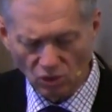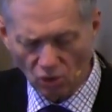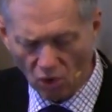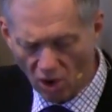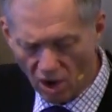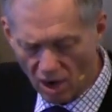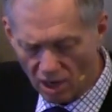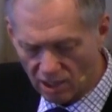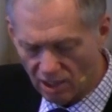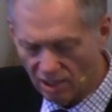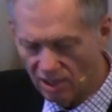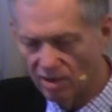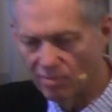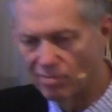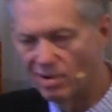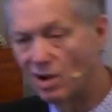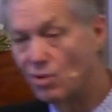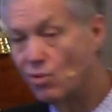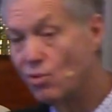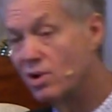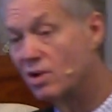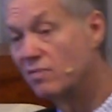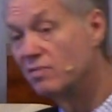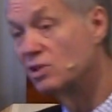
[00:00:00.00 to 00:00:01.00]
talking
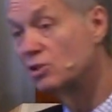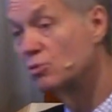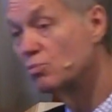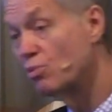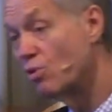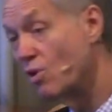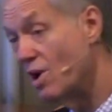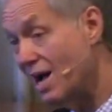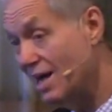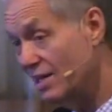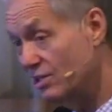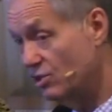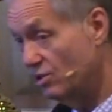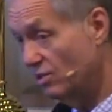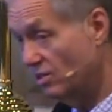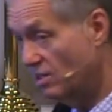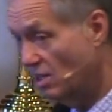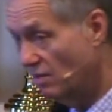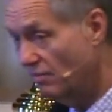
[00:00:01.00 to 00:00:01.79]
about one of his progeny,